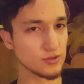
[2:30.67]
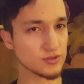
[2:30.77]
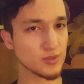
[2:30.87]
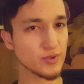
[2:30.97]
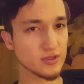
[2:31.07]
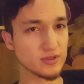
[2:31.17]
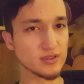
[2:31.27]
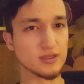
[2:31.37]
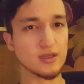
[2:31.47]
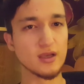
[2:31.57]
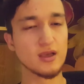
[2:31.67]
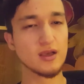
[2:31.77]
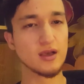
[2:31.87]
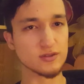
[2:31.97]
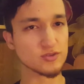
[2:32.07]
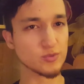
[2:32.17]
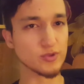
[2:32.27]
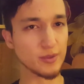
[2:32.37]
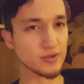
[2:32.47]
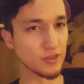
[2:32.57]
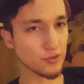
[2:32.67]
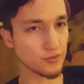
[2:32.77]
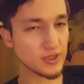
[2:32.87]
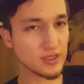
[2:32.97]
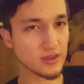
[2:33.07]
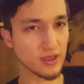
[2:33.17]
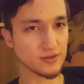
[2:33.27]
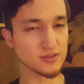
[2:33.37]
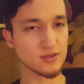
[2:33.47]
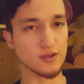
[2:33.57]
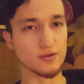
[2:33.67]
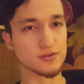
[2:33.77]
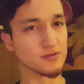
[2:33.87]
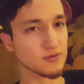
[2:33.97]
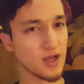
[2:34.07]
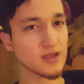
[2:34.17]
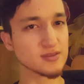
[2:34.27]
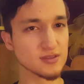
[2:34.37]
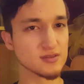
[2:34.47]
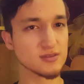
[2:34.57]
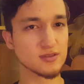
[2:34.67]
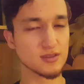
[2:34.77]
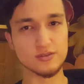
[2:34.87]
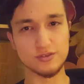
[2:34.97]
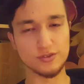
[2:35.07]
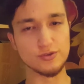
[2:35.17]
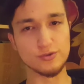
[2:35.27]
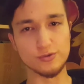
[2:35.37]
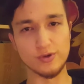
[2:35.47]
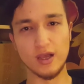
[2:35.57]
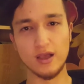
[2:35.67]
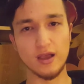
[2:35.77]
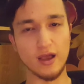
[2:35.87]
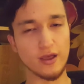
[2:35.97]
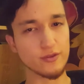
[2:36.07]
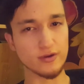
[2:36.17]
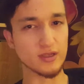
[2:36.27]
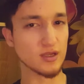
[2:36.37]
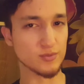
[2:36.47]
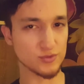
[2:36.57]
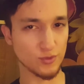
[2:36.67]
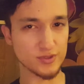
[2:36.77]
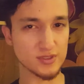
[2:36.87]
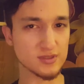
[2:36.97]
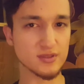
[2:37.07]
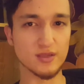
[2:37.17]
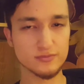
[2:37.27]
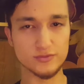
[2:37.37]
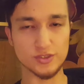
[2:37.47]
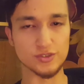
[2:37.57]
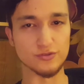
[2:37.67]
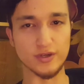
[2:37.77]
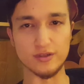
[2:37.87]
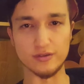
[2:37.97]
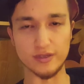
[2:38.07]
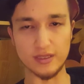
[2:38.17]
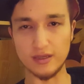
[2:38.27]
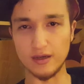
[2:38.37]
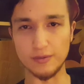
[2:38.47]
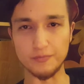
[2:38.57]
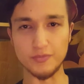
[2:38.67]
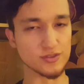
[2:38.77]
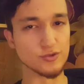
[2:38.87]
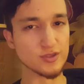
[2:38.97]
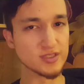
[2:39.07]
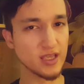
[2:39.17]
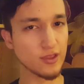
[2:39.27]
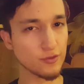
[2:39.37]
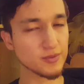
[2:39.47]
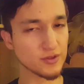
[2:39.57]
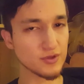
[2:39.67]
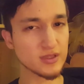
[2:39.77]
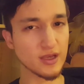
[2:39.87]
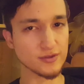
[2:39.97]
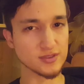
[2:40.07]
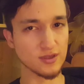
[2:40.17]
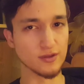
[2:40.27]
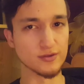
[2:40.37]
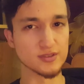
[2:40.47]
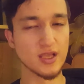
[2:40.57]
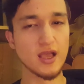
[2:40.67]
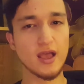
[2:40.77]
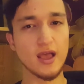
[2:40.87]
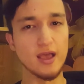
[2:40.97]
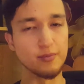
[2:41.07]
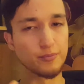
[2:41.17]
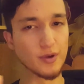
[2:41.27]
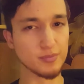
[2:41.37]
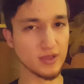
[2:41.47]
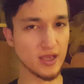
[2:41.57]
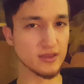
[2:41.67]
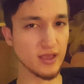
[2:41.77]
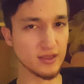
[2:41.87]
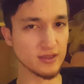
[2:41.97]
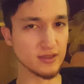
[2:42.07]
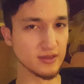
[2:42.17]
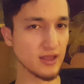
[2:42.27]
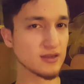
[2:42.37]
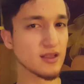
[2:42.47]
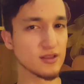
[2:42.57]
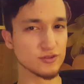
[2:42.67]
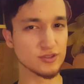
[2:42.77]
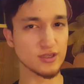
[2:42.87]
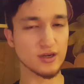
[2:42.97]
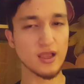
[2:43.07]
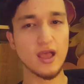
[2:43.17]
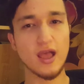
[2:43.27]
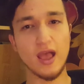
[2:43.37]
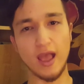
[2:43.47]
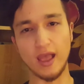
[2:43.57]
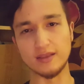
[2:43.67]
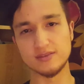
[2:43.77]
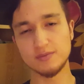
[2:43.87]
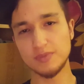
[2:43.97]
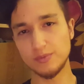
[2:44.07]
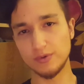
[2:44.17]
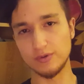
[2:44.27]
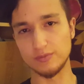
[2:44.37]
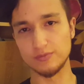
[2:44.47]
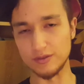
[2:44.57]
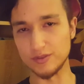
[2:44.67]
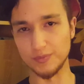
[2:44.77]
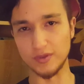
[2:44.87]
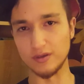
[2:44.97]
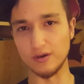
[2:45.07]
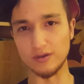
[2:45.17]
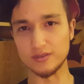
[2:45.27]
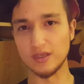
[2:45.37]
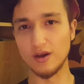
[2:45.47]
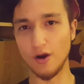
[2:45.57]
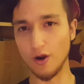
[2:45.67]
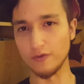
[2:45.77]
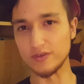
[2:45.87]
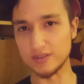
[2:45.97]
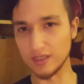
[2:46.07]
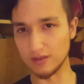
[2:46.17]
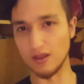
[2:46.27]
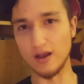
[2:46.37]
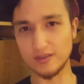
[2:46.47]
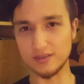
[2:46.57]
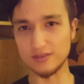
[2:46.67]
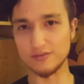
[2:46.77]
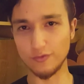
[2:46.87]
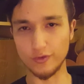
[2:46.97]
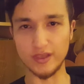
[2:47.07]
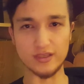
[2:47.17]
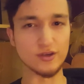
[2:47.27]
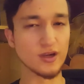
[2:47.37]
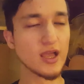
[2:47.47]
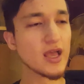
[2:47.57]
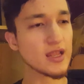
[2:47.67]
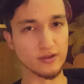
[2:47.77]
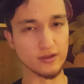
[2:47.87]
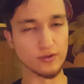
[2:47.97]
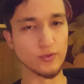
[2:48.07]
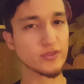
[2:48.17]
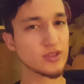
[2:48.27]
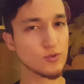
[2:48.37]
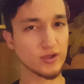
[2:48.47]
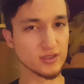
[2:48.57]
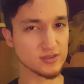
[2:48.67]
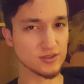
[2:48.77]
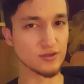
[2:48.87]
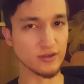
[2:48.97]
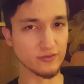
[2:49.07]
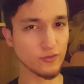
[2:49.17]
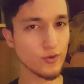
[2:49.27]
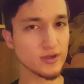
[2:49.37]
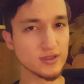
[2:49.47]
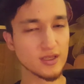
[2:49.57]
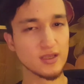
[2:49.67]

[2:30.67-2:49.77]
typically contribute up to $3,000 of losses to other income sources, like just your regular income. You can take up to $3,000 and apply that in that calendar year. And some people do something called harvesting losses for that year. One thing you want to consider and avoid